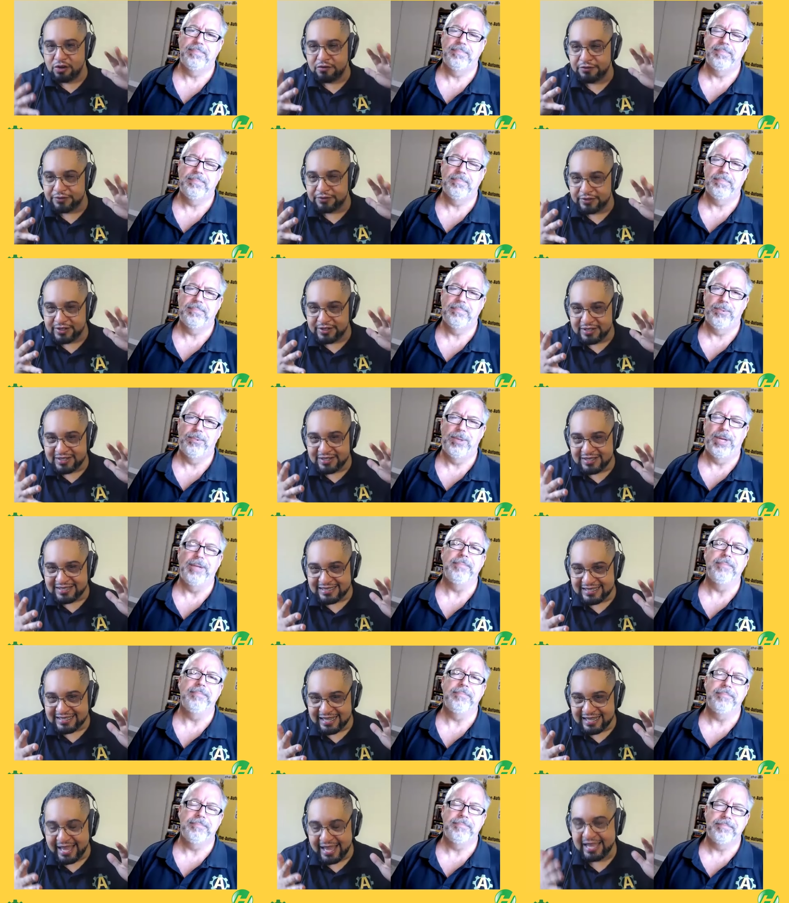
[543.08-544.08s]
Speaker 1: of, right.
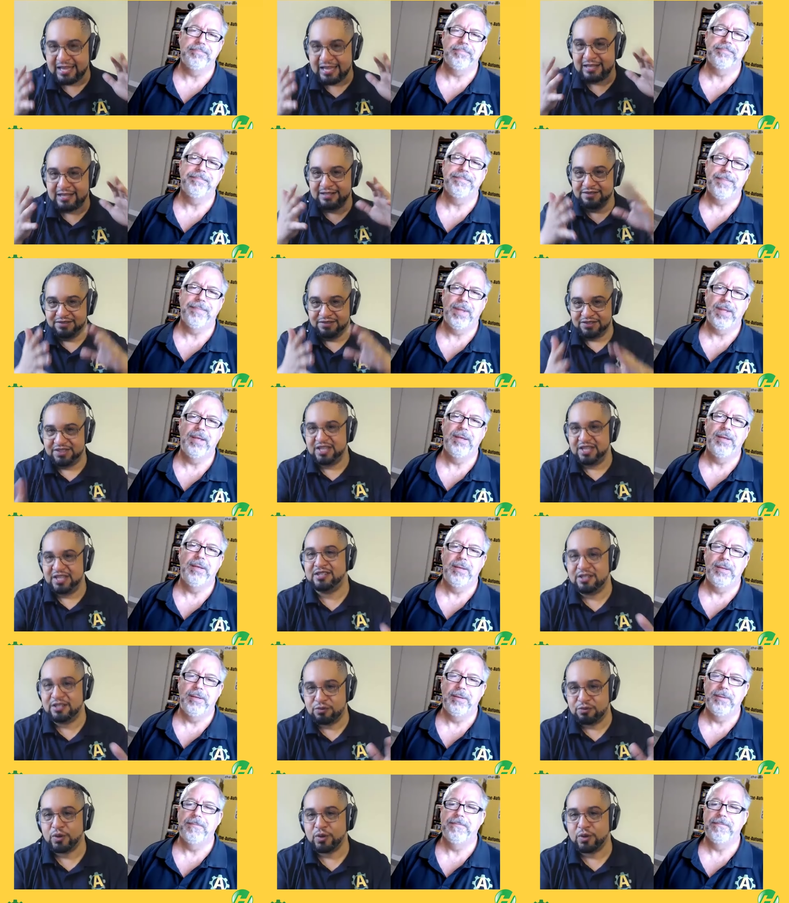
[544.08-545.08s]
hey, this
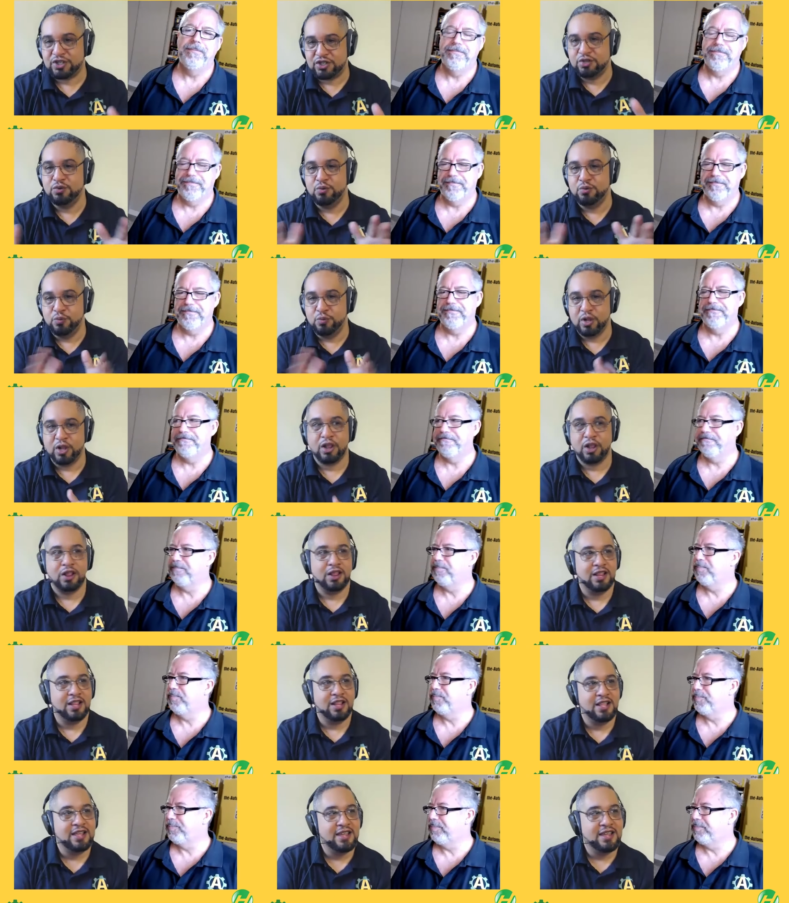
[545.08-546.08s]
is what you
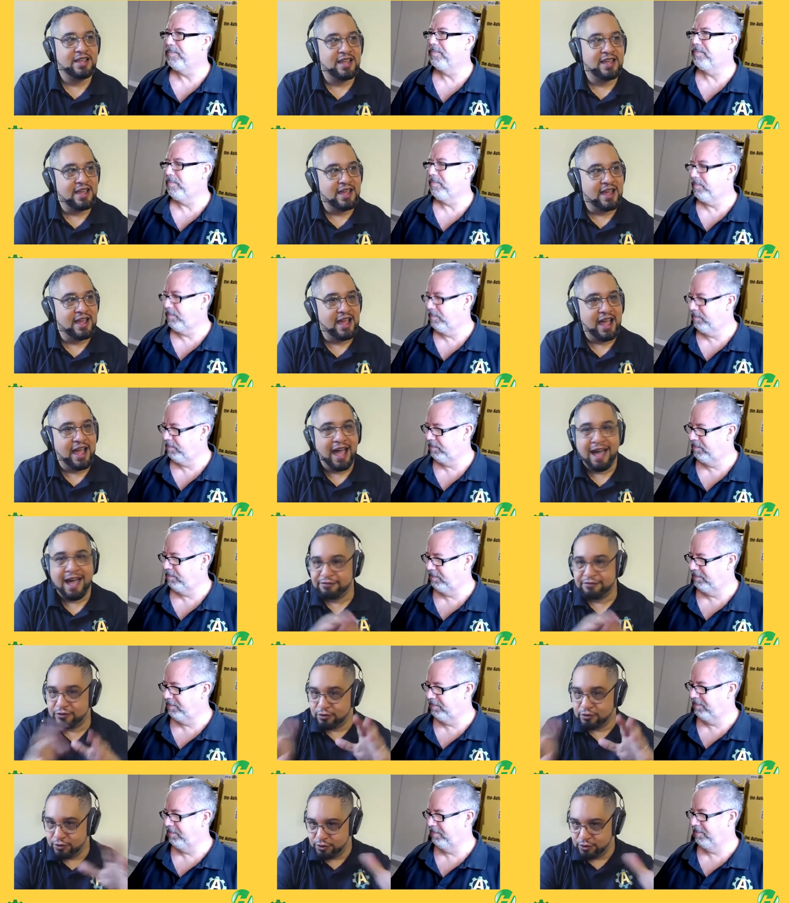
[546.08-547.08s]
will
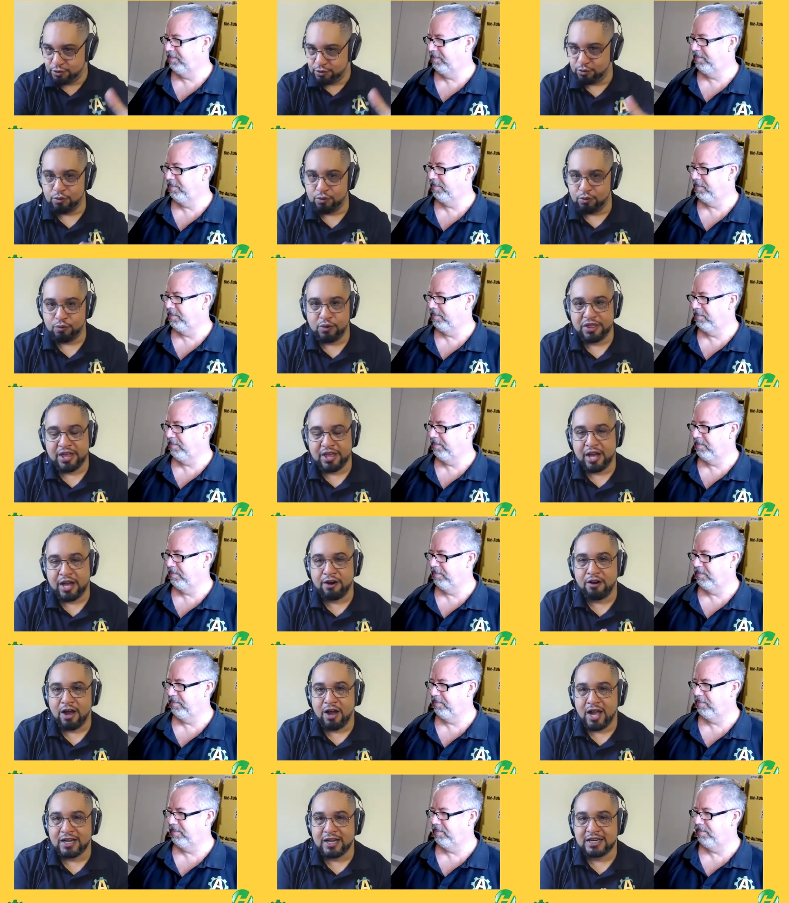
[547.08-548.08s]
have to do with
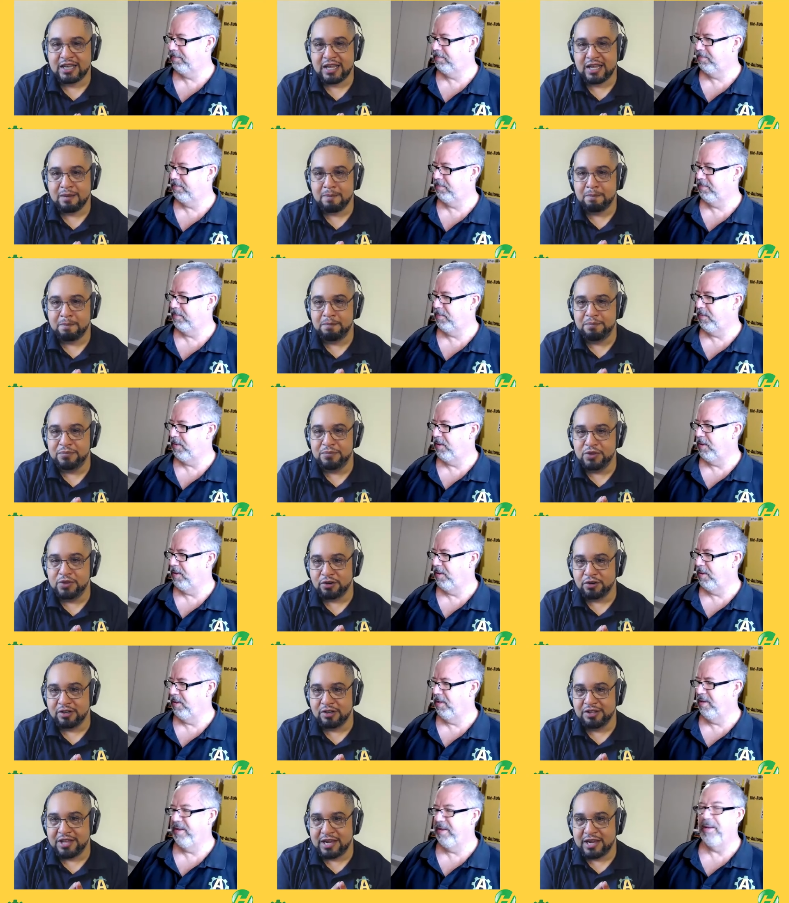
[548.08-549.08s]
AutoHotkey. Not
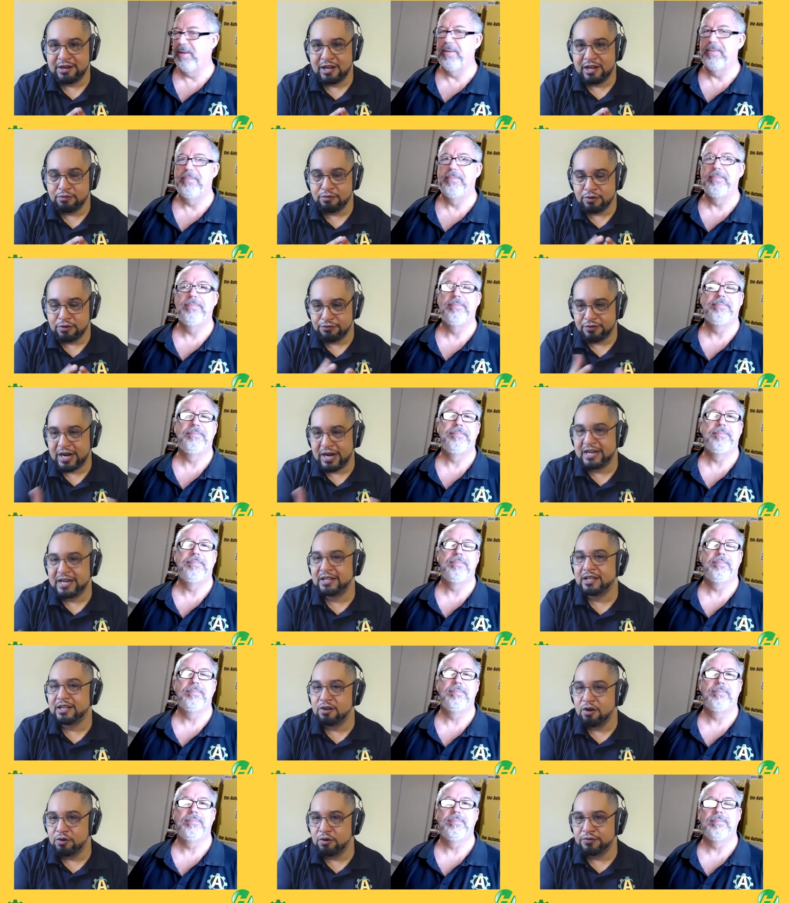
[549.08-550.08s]
only that, it will write
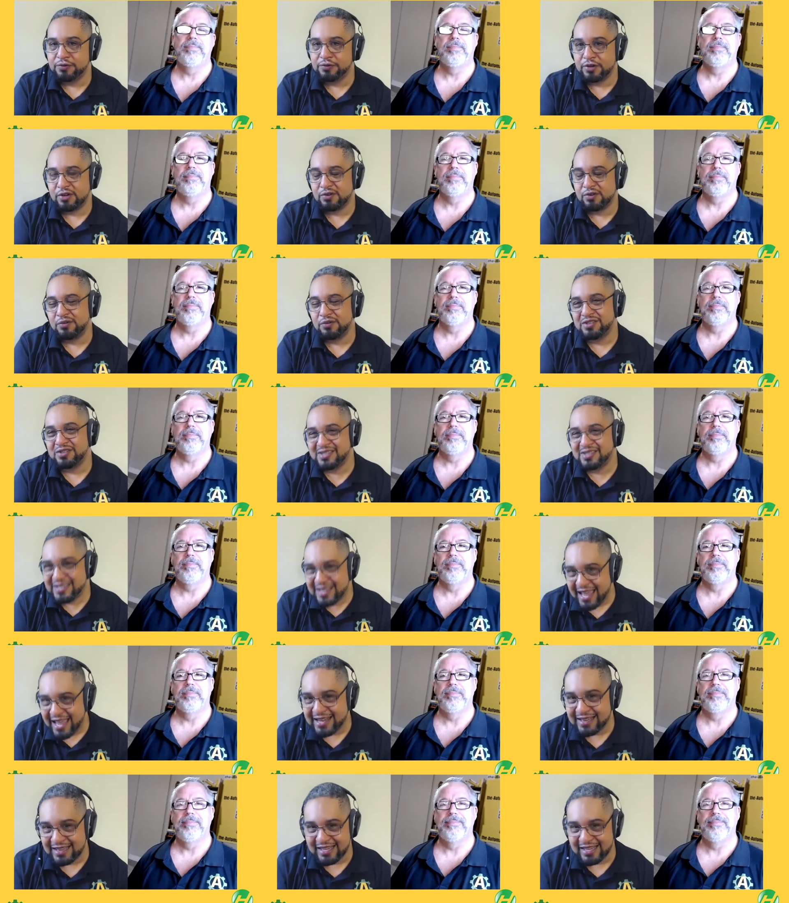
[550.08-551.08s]
the code for you.
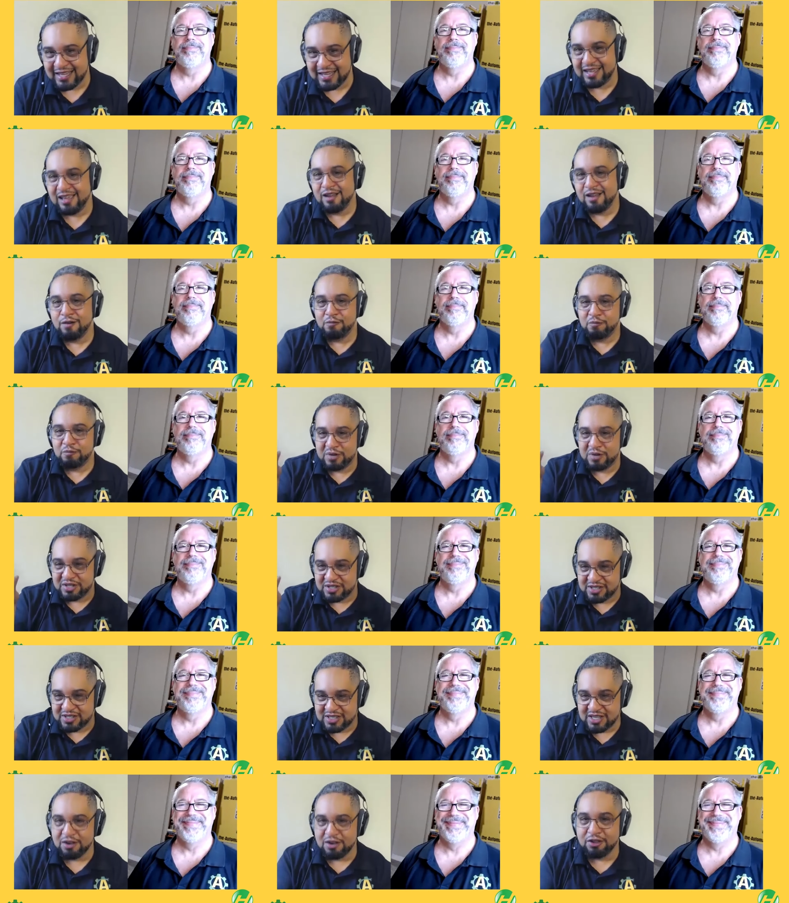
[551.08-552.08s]
Sadly, we're
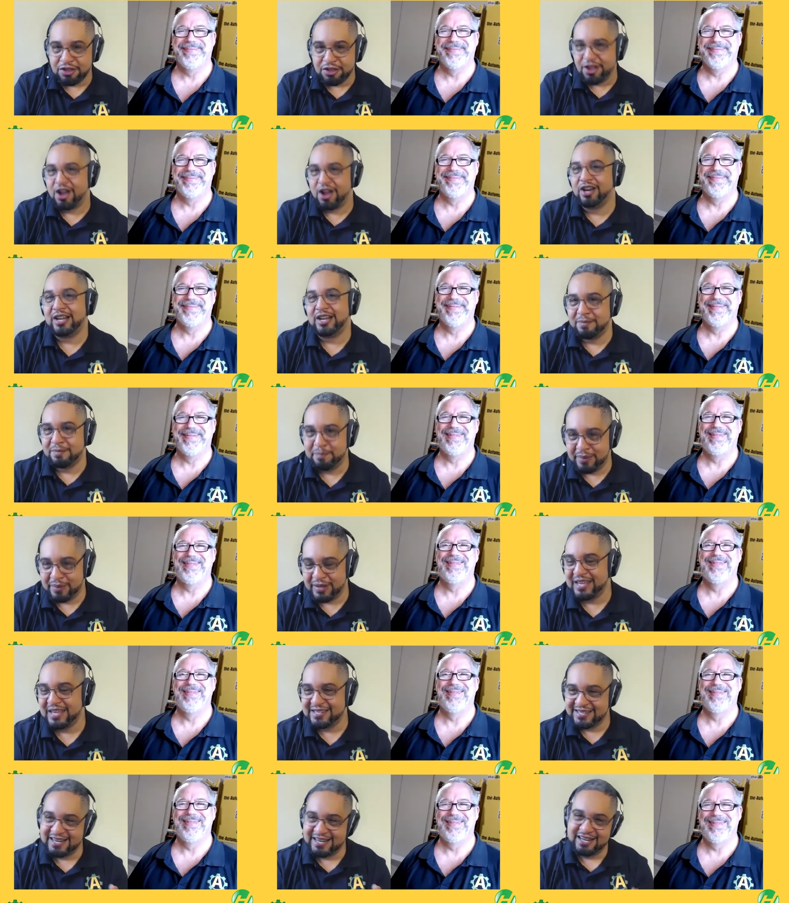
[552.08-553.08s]
still mm-hmm. not at a
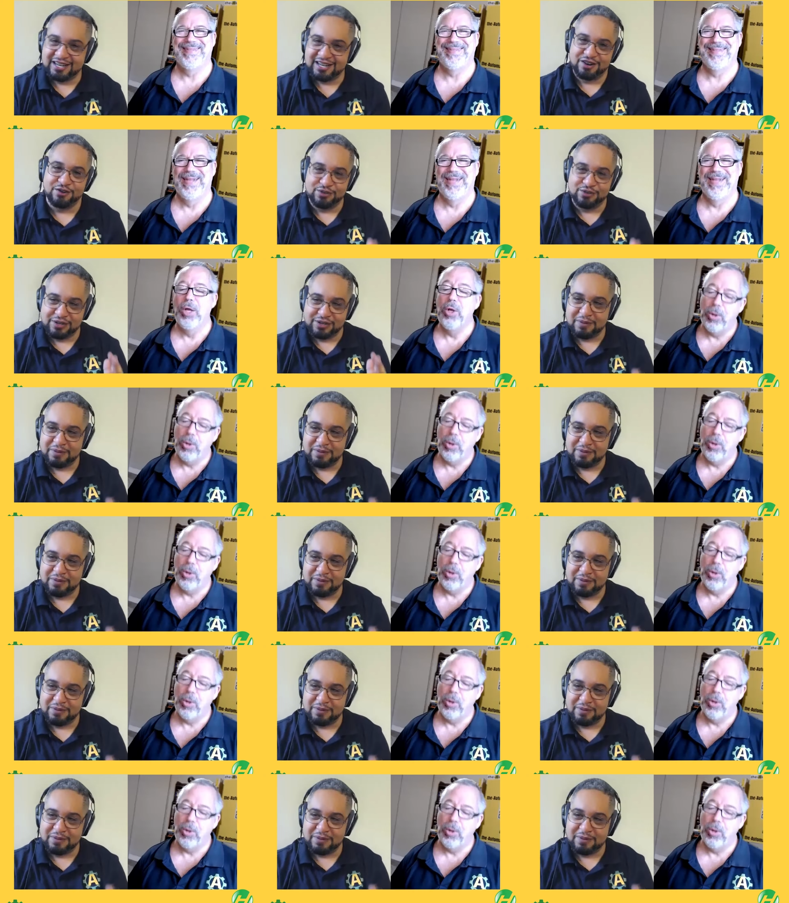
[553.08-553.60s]
place that it knows